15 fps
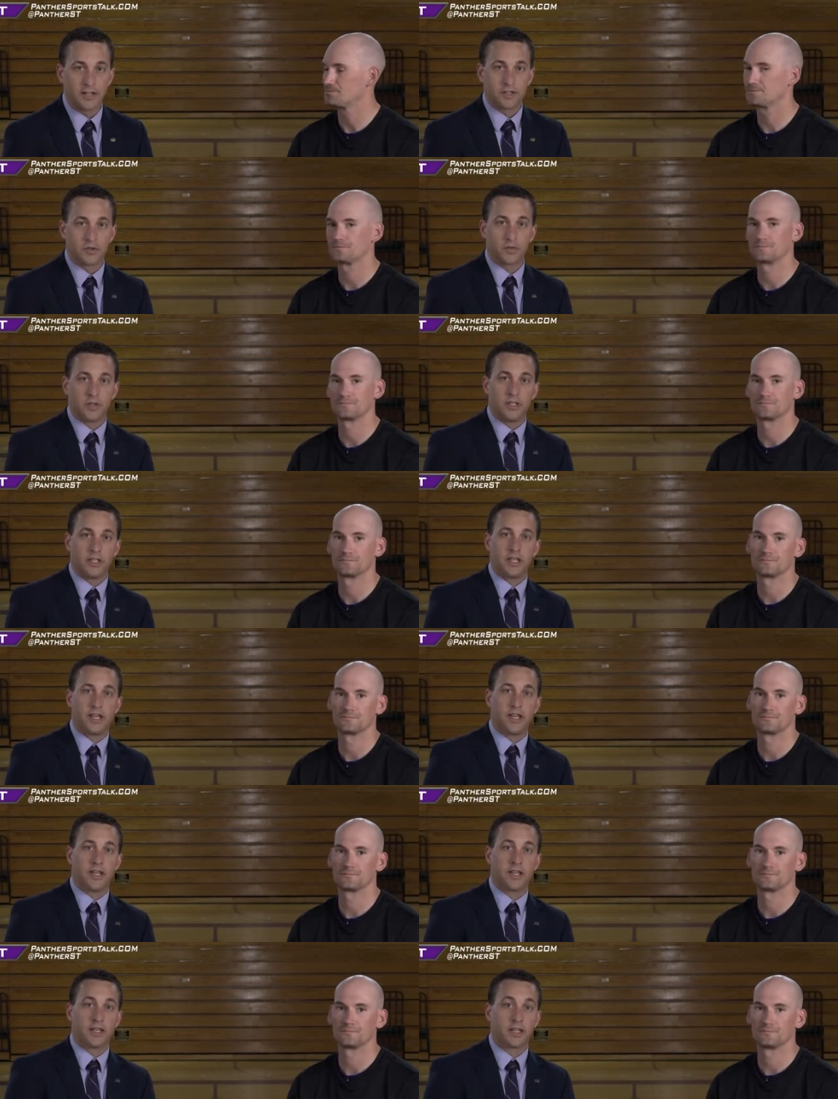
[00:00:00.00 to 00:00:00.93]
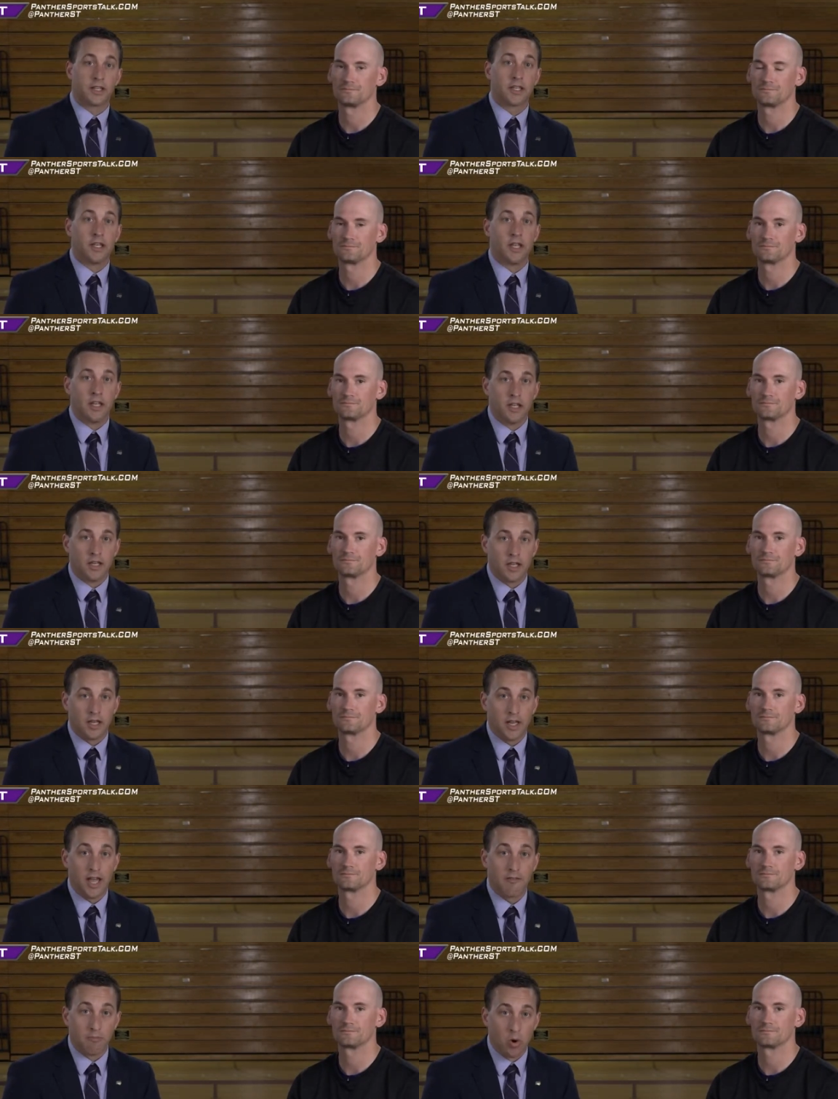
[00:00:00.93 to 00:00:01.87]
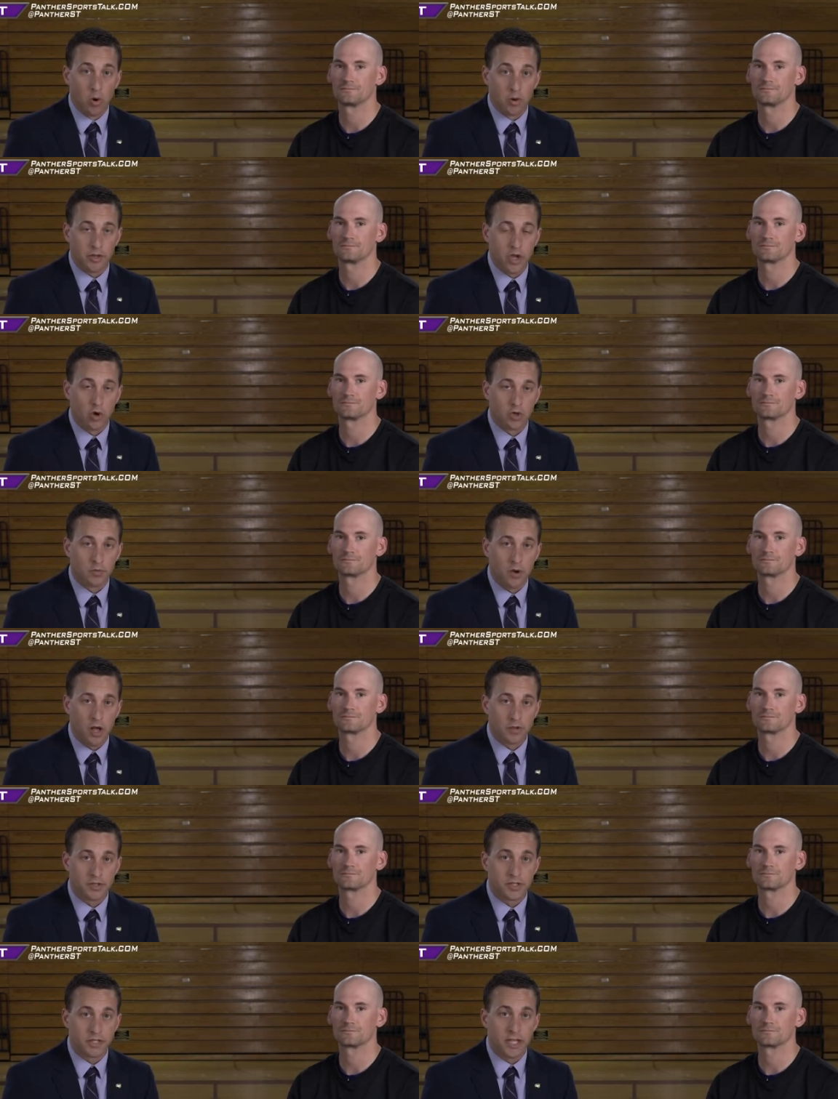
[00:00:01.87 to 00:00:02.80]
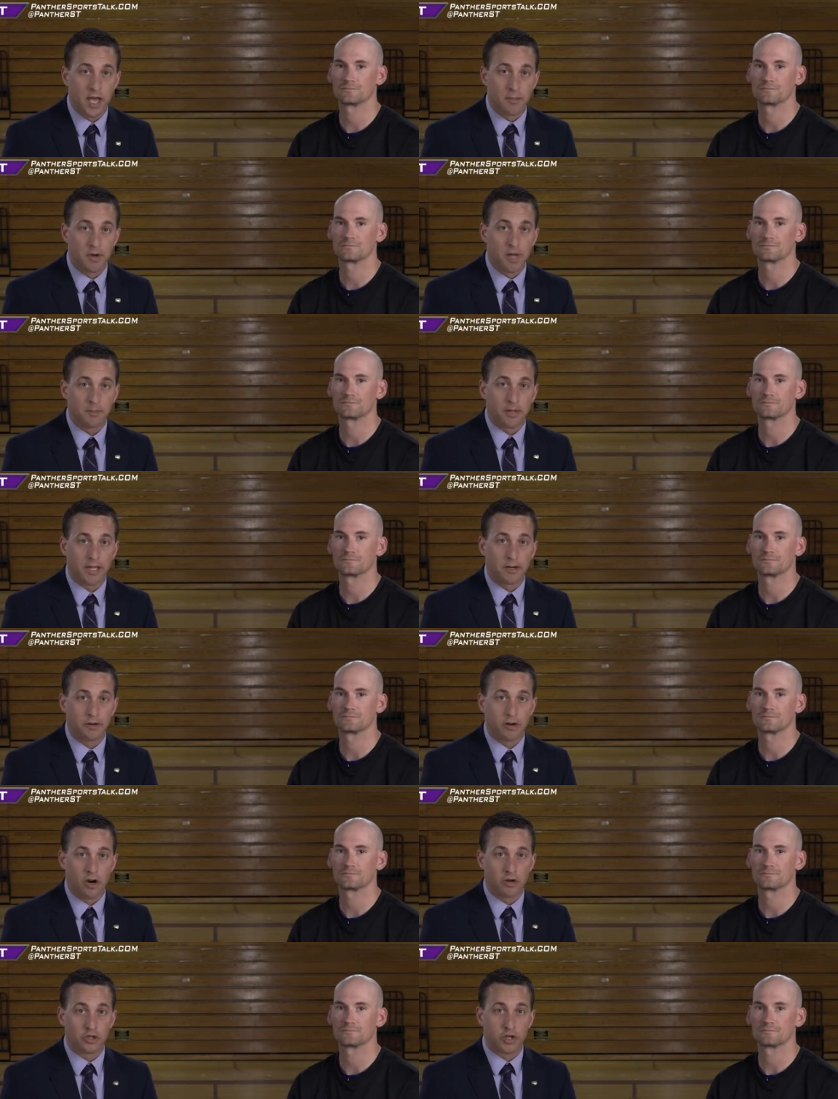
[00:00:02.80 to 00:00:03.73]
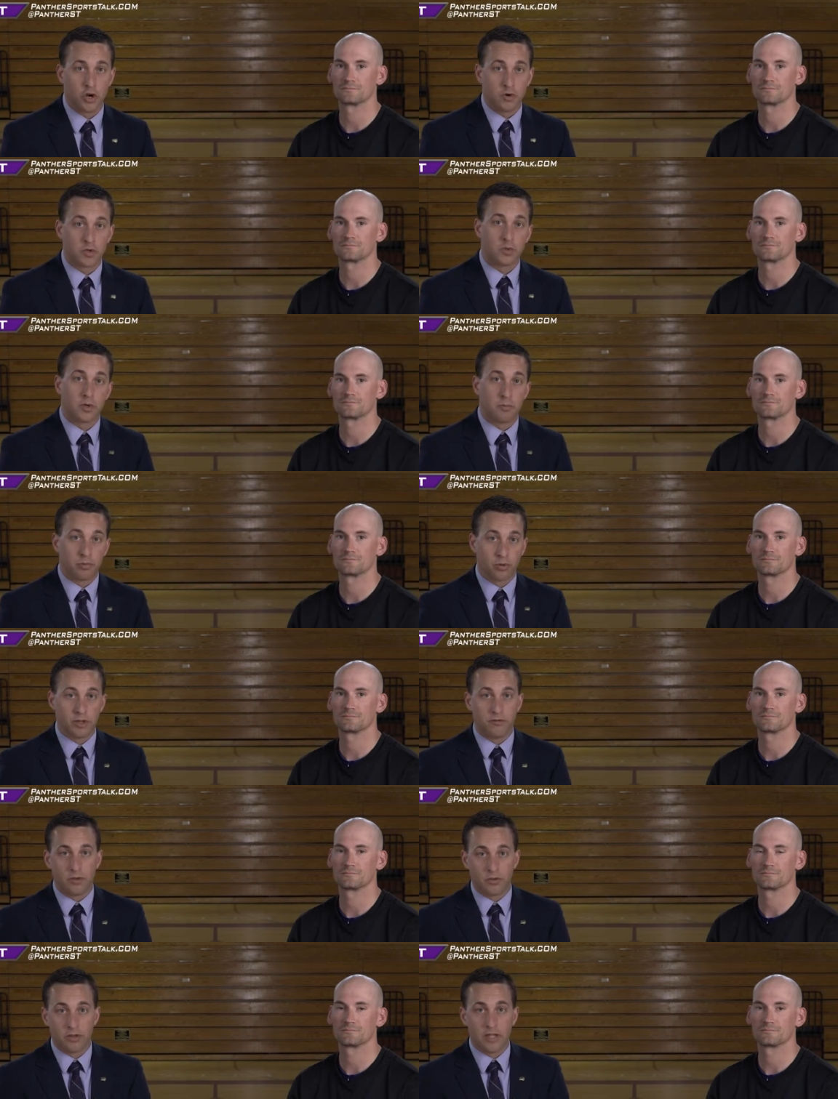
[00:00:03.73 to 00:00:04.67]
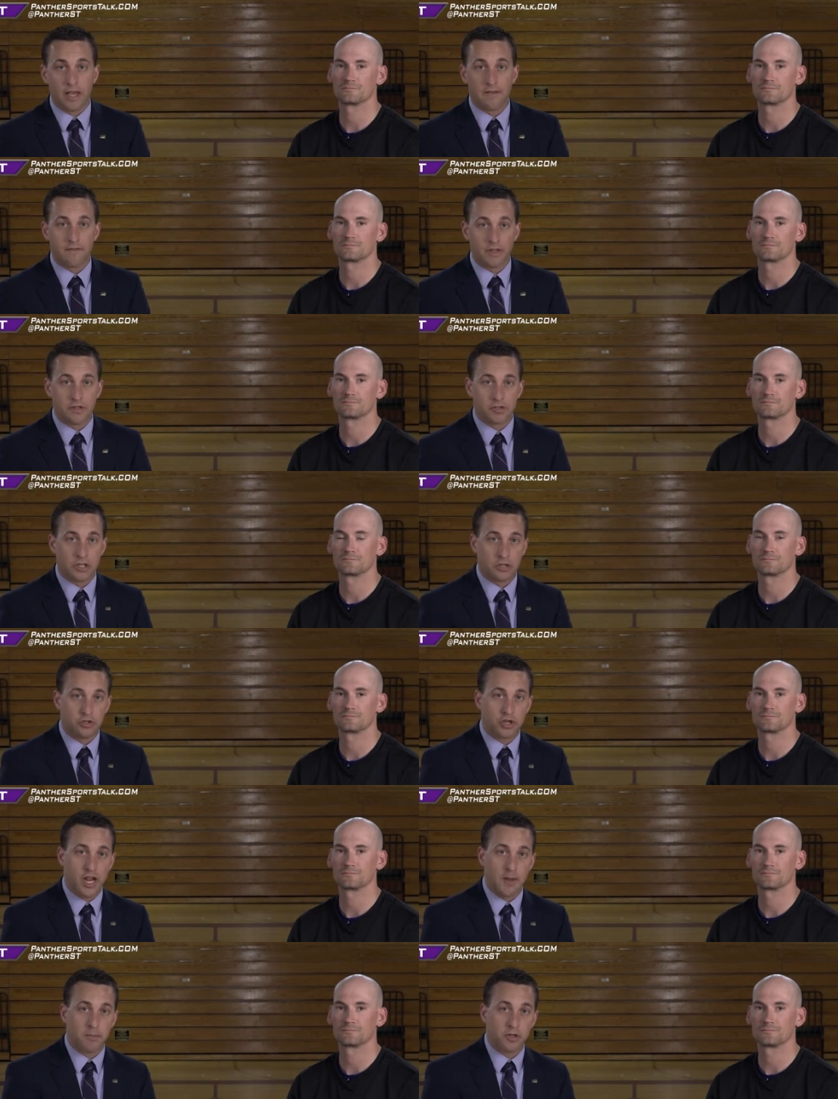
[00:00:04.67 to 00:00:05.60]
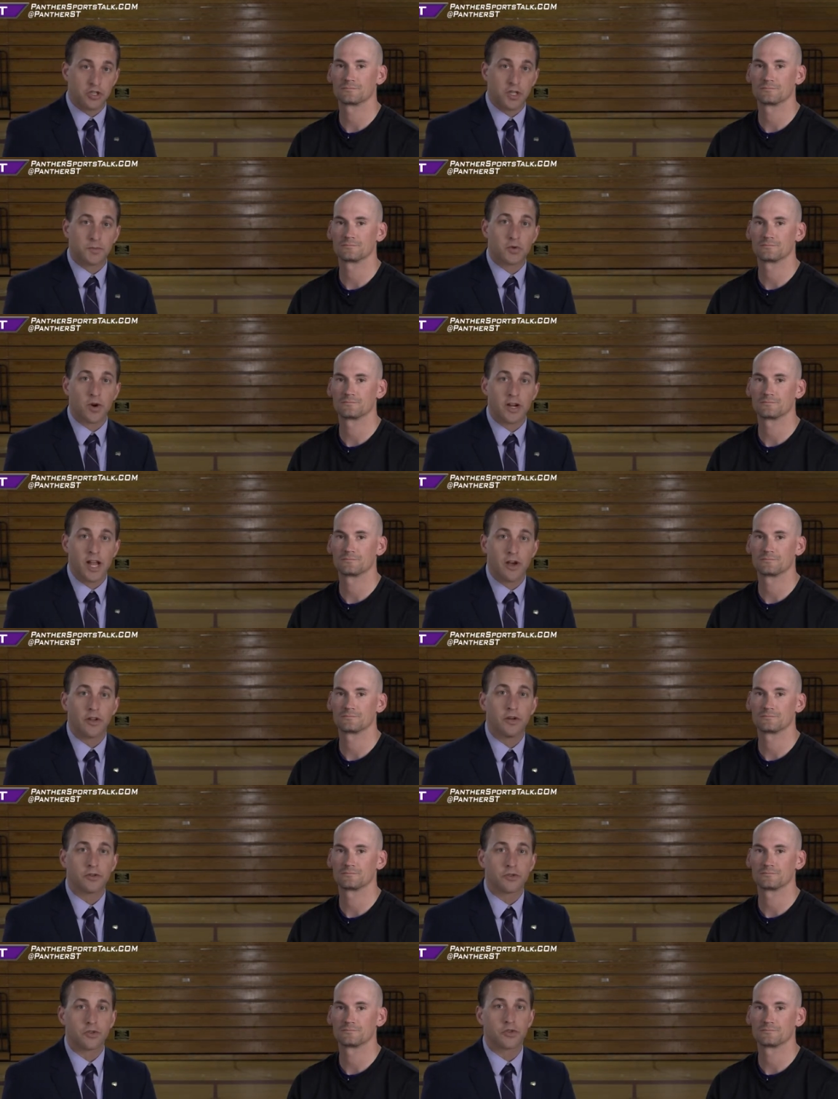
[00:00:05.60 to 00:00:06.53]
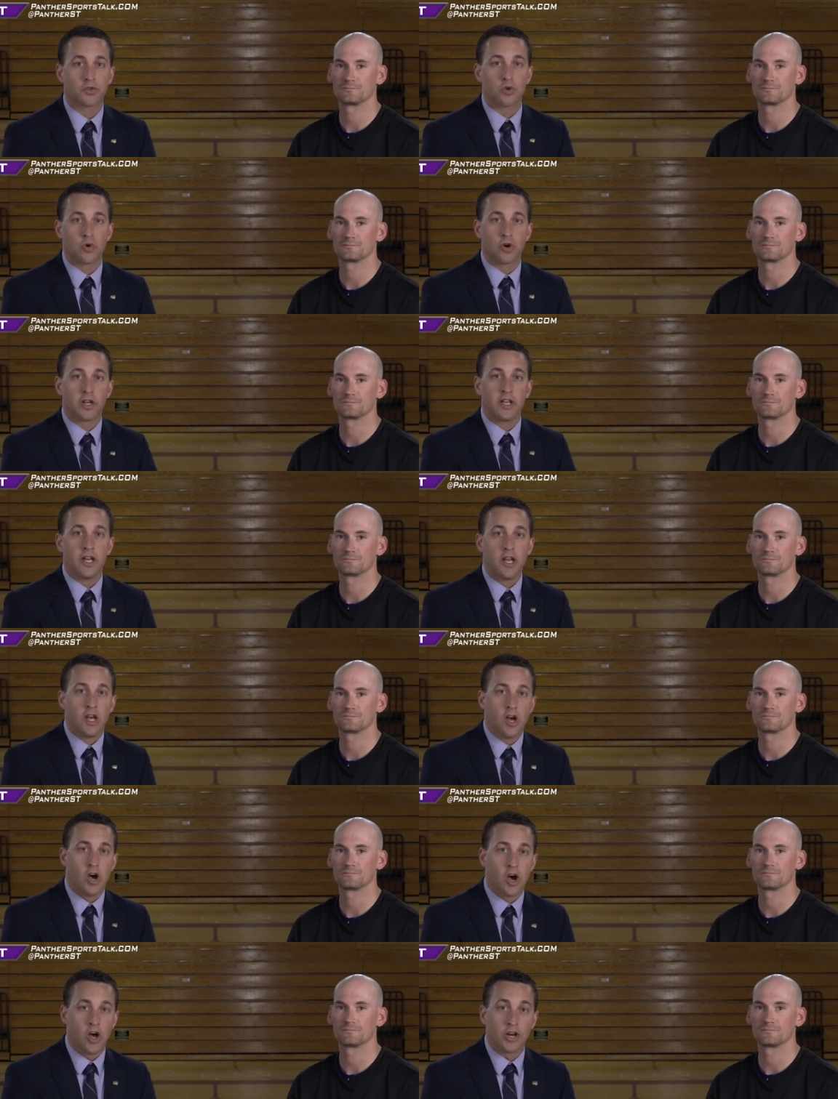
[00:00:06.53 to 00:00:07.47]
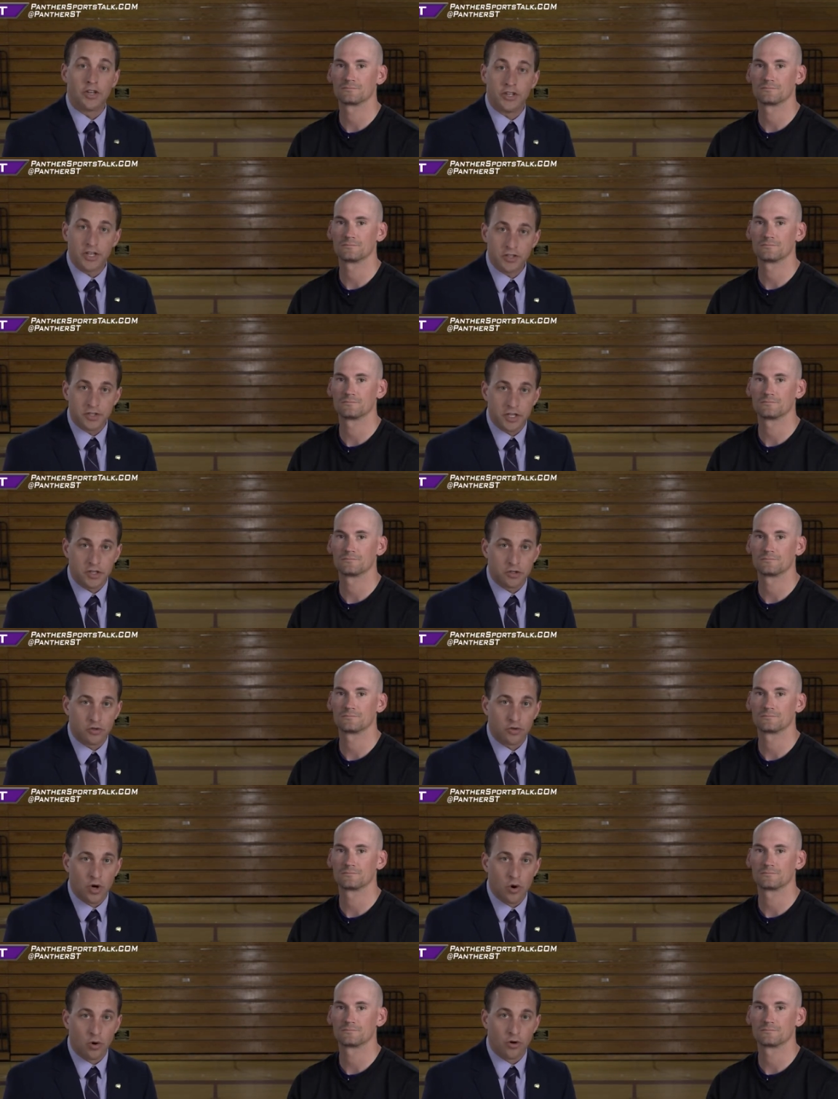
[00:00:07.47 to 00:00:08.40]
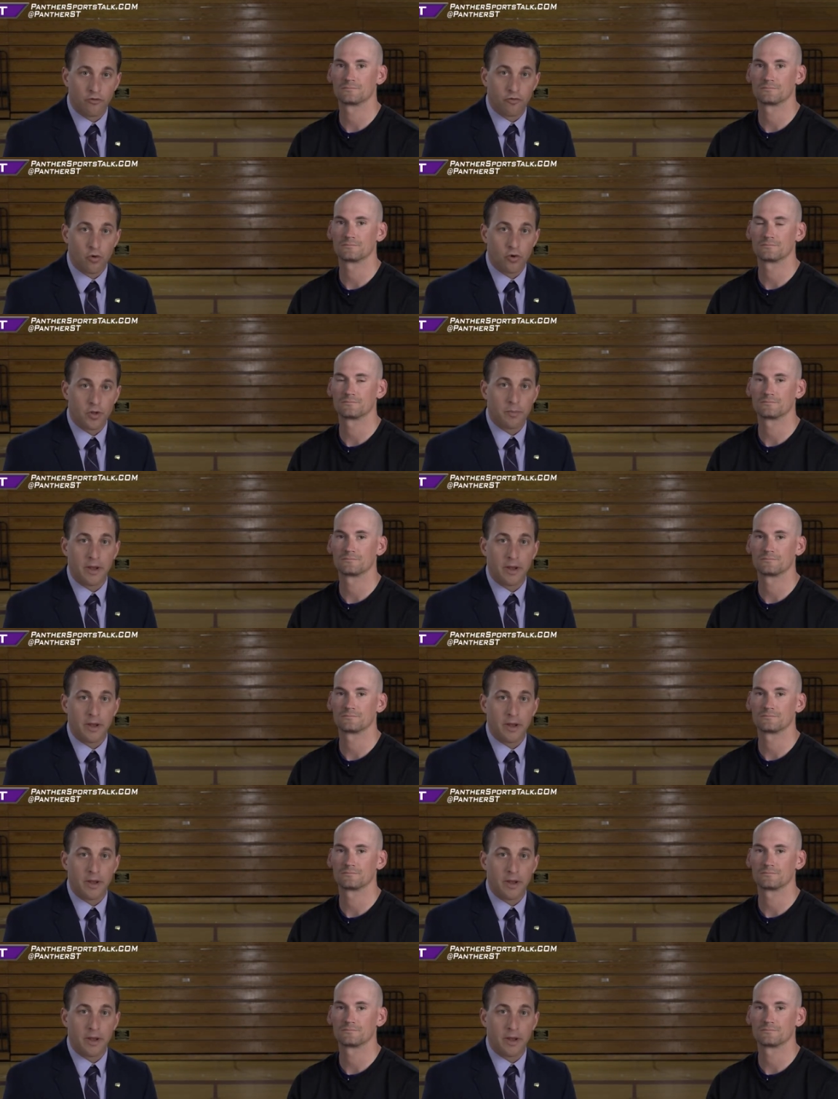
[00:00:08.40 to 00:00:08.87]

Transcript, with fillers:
Speaker 1: as we uh, uh, have more with Coach Paulsen coming up later in our show as we preview the MVC Championships. Right now, here's the story on a discus thrower for the